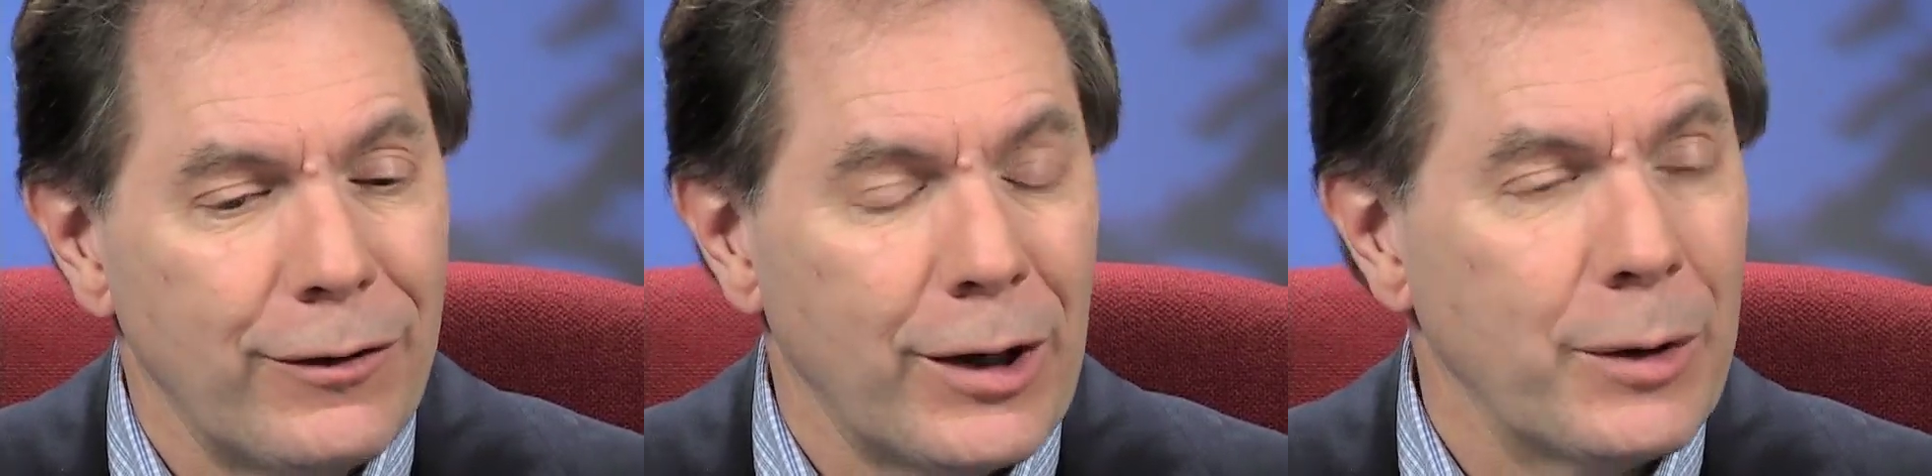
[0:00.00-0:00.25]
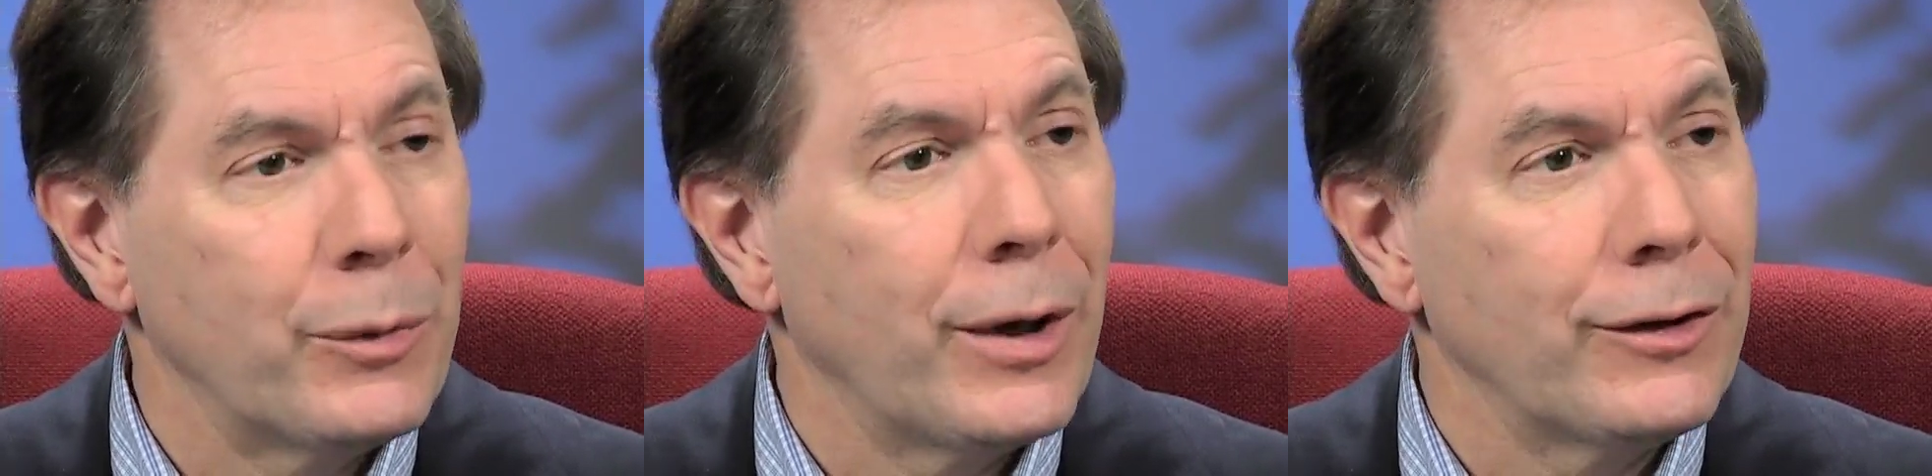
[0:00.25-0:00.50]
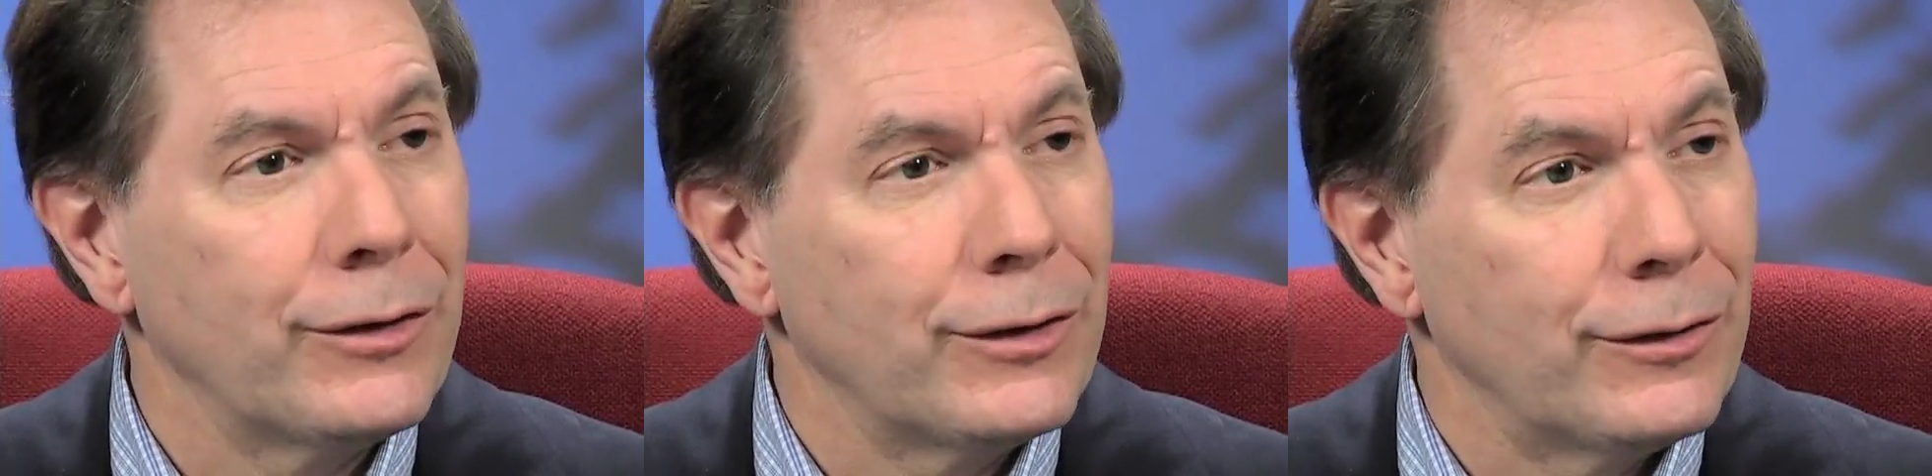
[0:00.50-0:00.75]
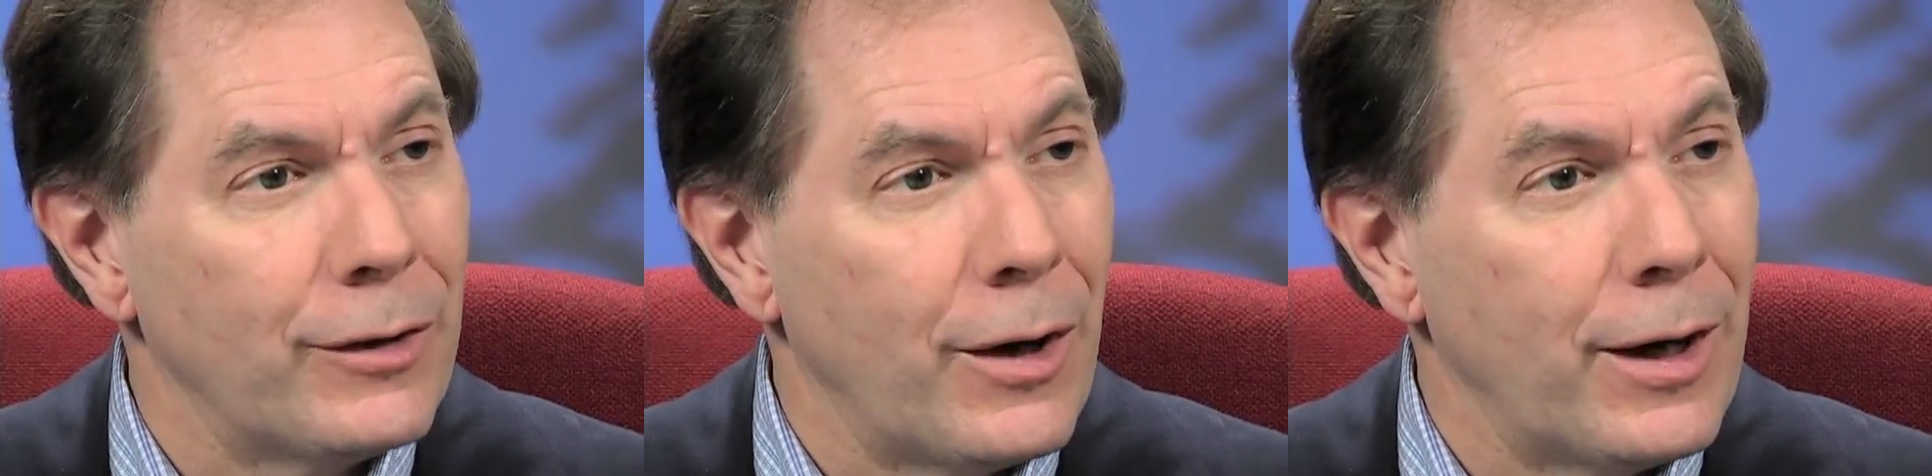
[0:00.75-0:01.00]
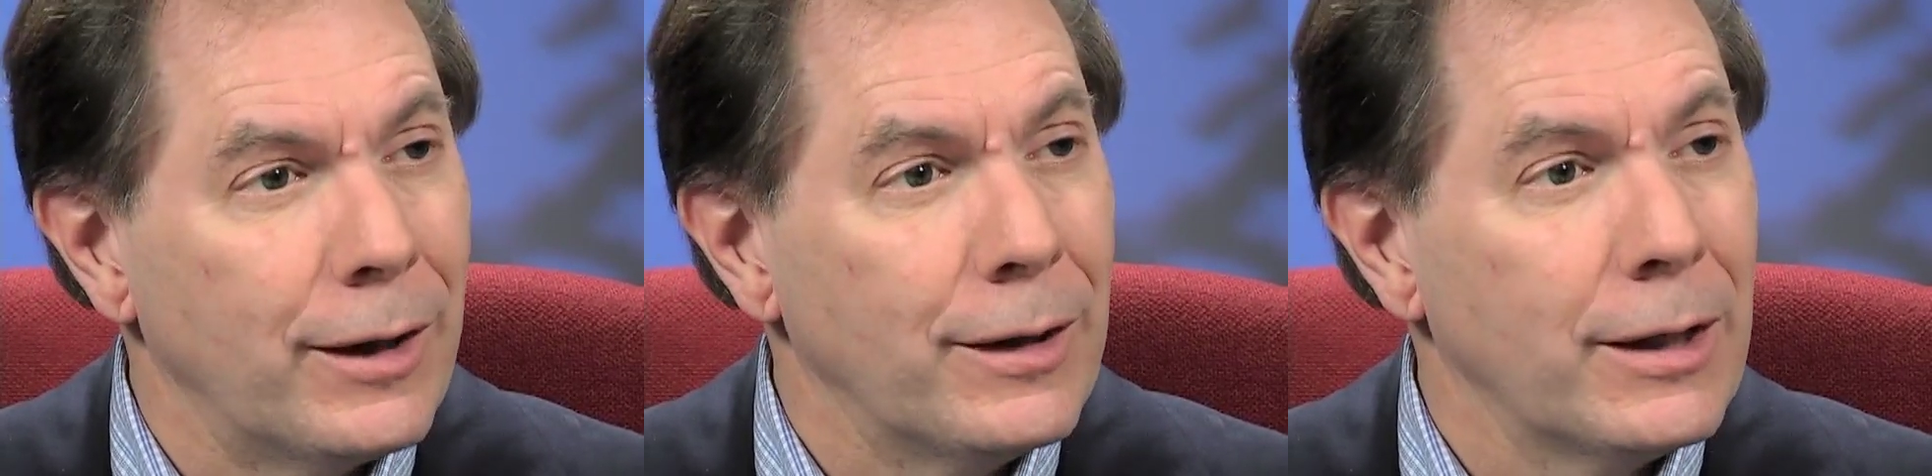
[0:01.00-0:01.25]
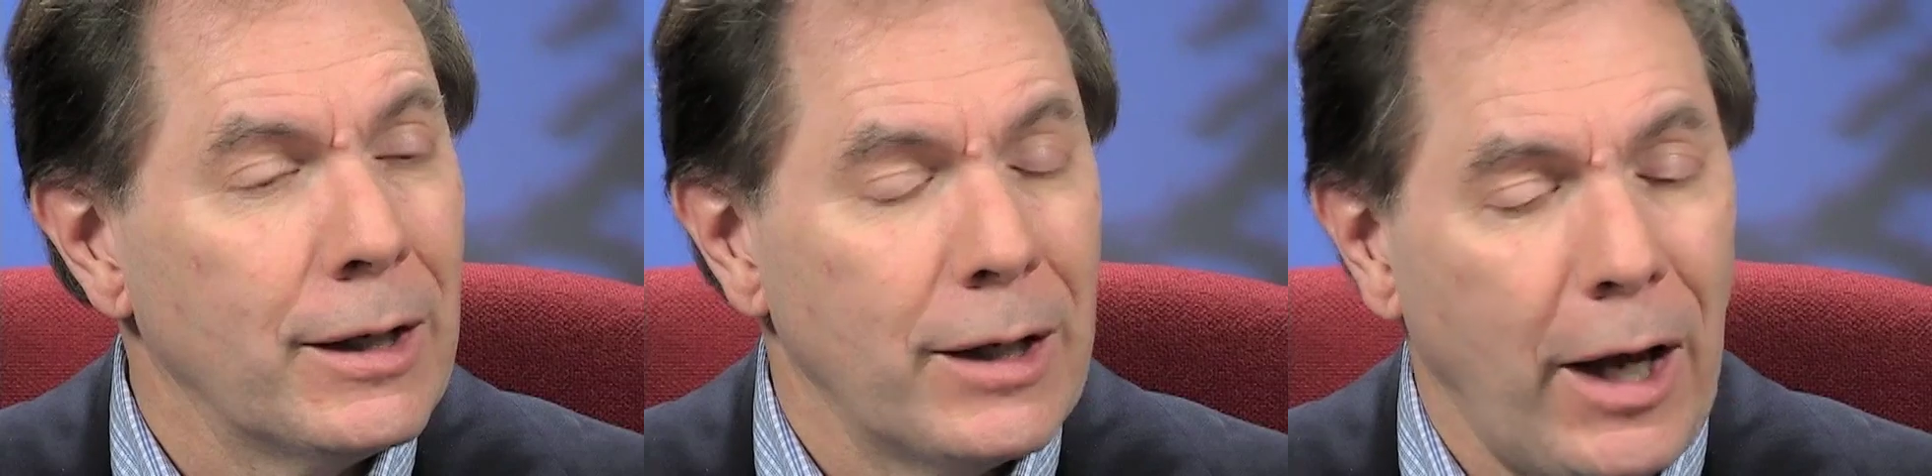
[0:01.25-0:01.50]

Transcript: the very presence of God